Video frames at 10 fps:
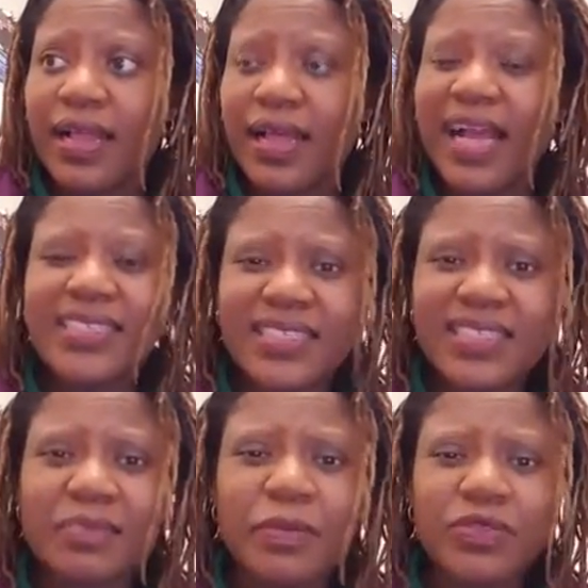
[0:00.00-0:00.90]
us
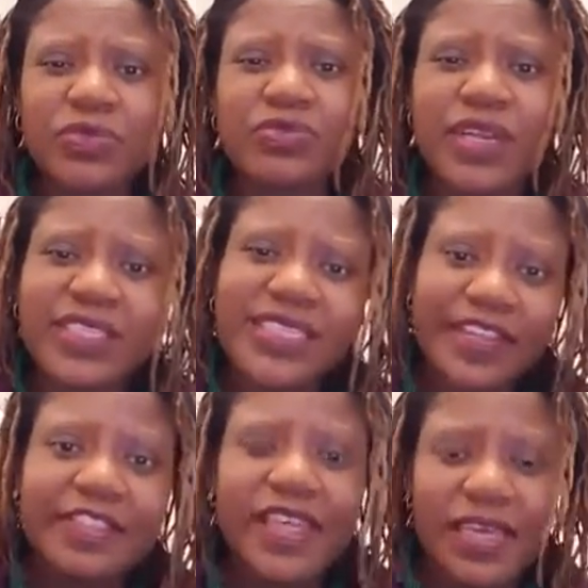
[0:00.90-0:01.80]
as Zimbabweans to really
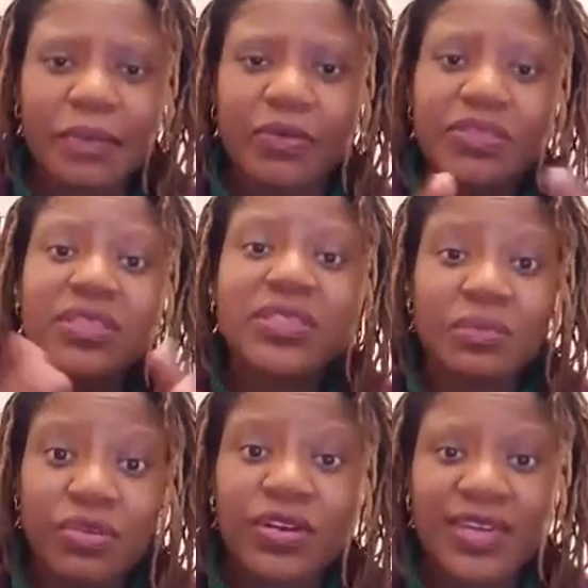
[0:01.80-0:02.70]
start thinking about this
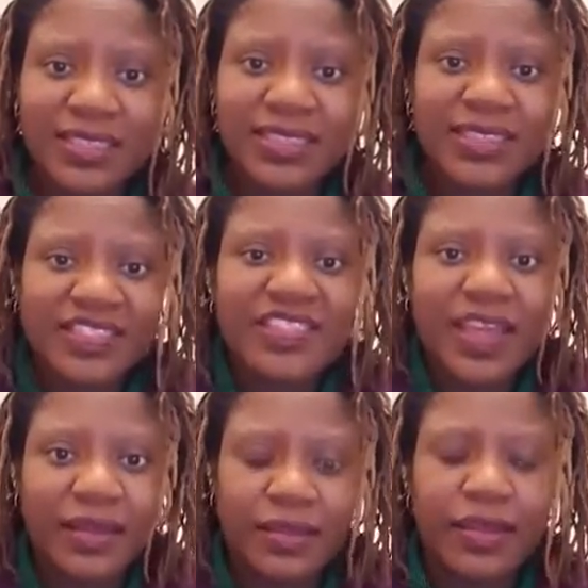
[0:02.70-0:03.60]
democracy
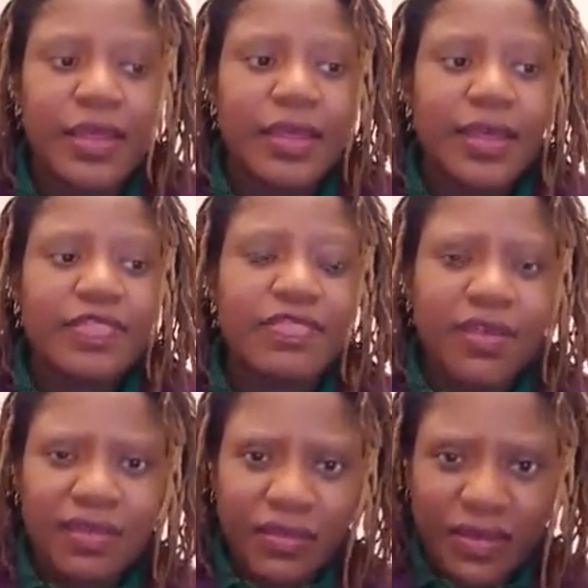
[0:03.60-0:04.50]
thing
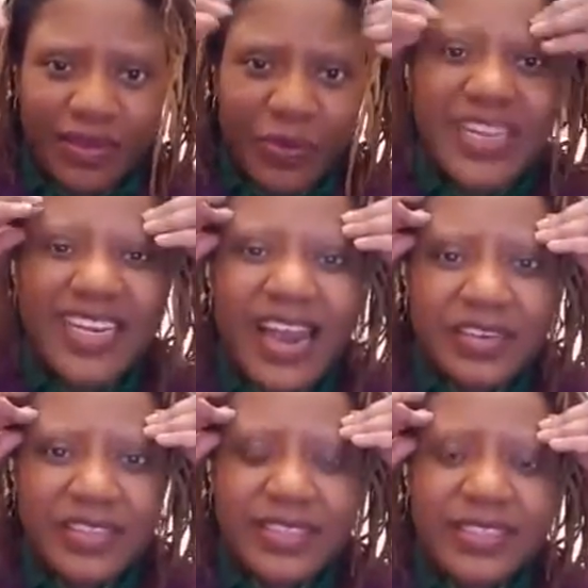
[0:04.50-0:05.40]
with
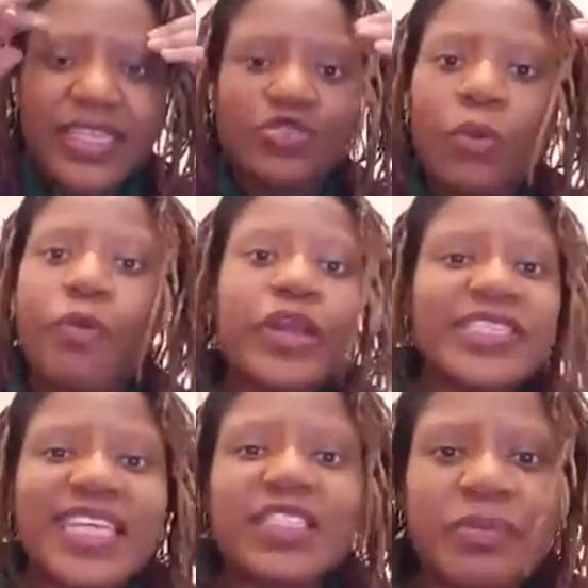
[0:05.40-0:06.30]
clarity. There's no
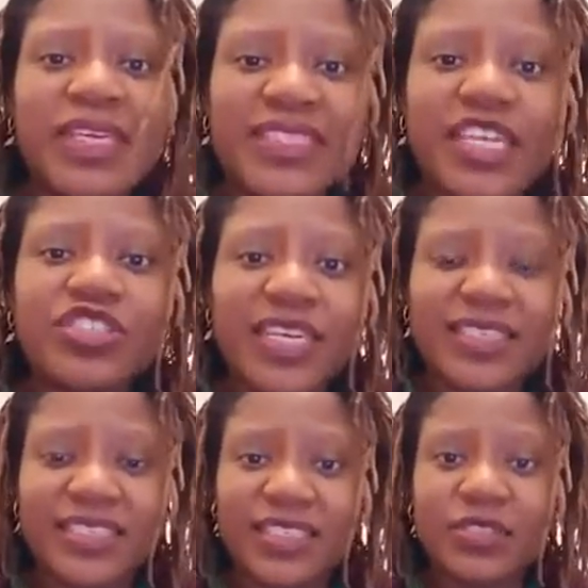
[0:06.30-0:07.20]
point us being as
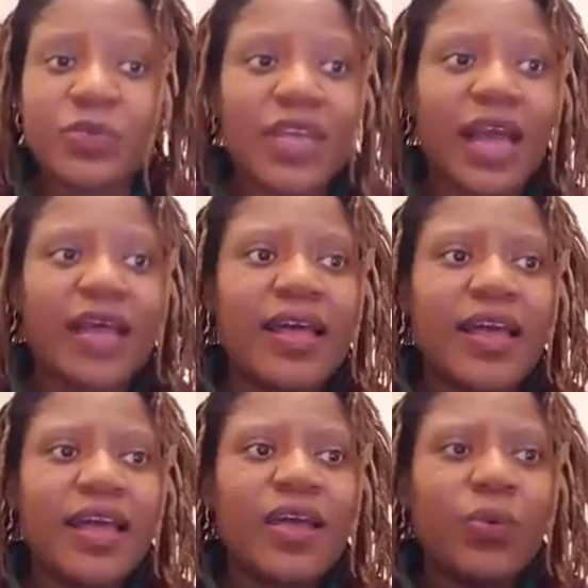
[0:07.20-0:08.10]
educated as we are
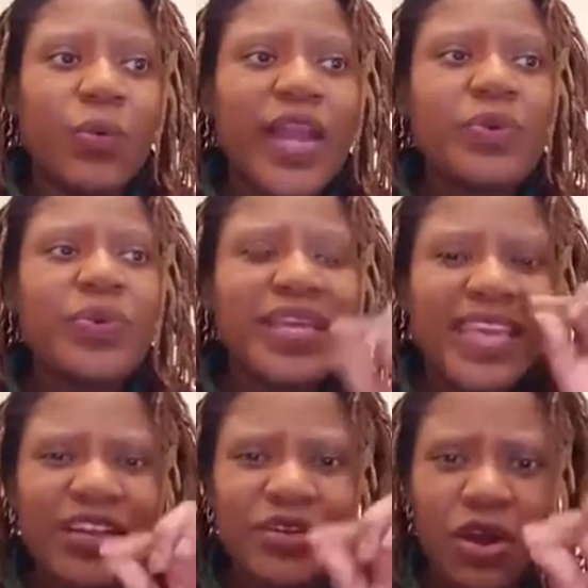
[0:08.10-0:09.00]
when we
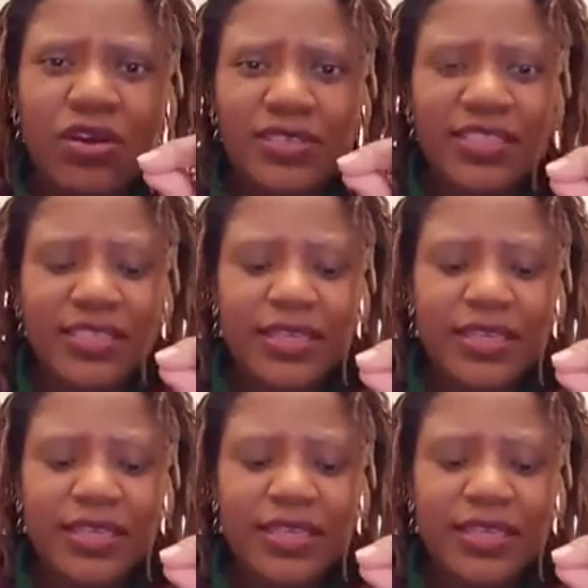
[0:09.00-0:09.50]
cannot